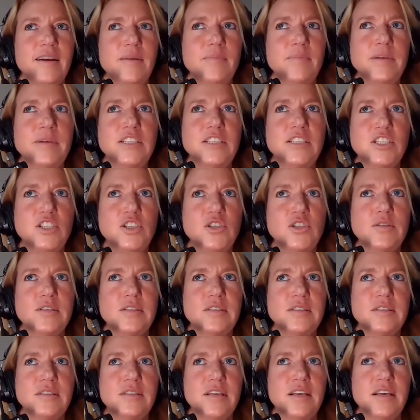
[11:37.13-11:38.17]
I mean, did you
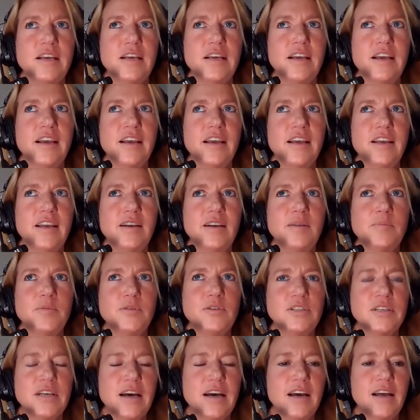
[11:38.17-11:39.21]
see in
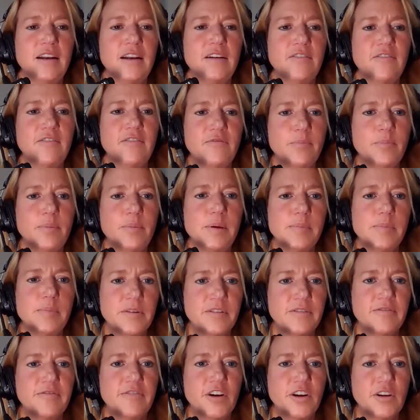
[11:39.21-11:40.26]
Bhutan
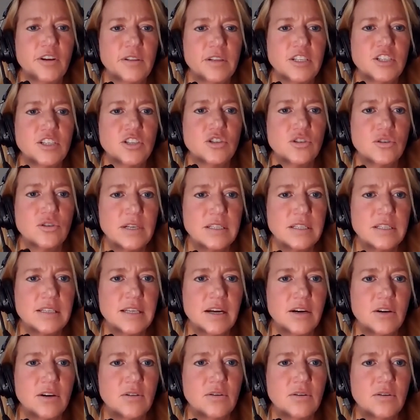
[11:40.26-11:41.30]
people fairly stressed
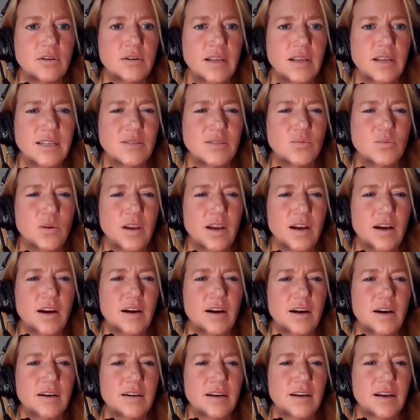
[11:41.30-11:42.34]
out as we
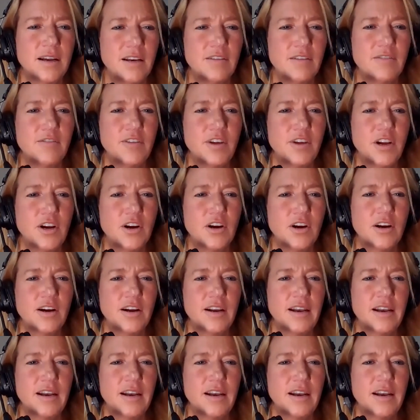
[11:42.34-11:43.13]
are kind of here?